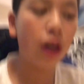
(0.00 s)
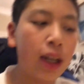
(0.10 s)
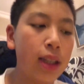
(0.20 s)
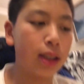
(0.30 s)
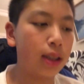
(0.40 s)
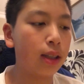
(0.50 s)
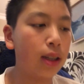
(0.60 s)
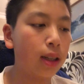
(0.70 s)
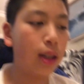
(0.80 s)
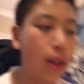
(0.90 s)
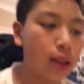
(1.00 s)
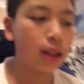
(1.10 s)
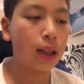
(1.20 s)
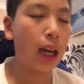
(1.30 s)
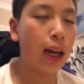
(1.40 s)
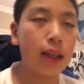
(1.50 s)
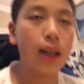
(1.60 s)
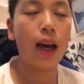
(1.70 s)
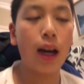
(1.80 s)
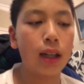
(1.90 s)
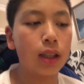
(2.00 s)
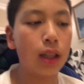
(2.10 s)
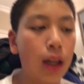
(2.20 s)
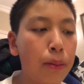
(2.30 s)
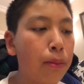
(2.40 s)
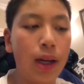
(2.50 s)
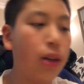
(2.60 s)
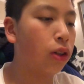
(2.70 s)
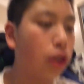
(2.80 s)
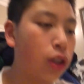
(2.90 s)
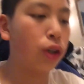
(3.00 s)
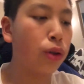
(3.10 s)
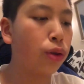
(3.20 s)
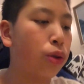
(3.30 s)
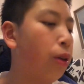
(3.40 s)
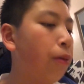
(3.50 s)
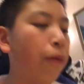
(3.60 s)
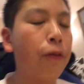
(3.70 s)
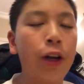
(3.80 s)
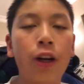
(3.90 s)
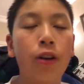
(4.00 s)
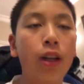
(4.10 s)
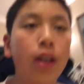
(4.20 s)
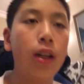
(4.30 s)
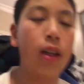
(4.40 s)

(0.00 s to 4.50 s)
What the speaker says: ways can actually make your children very